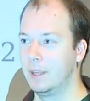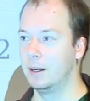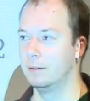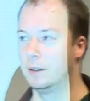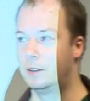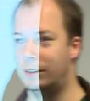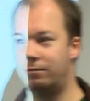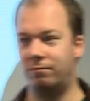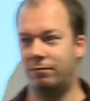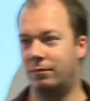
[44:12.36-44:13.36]
yeah, I just
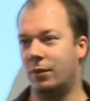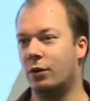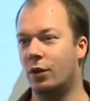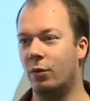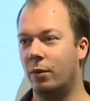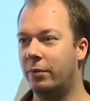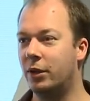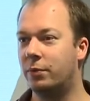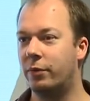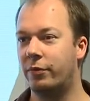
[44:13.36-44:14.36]
don't know when
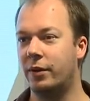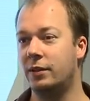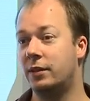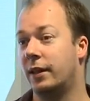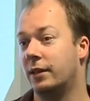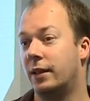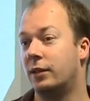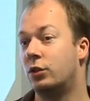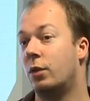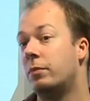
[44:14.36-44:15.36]
PHP frees things.
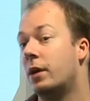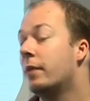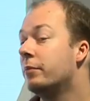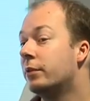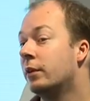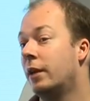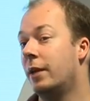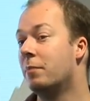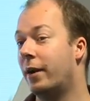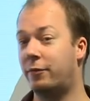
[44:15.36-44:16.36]
And sometimes
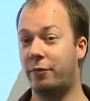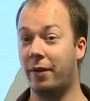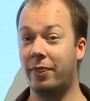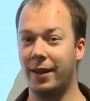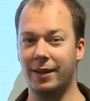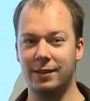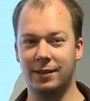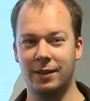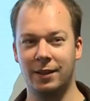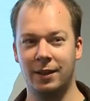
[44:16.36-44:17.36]
it might free things
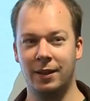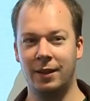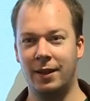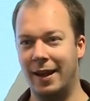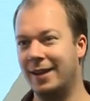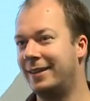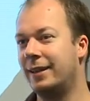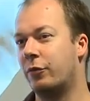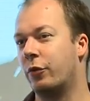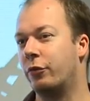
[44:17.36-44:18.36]
in a
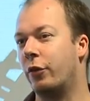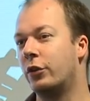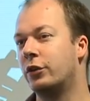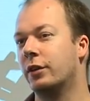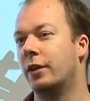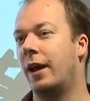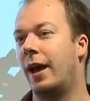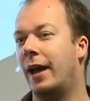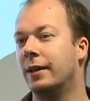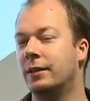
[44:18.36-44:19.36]
different function.
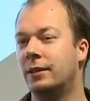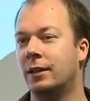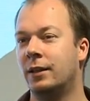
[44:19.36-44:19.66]
And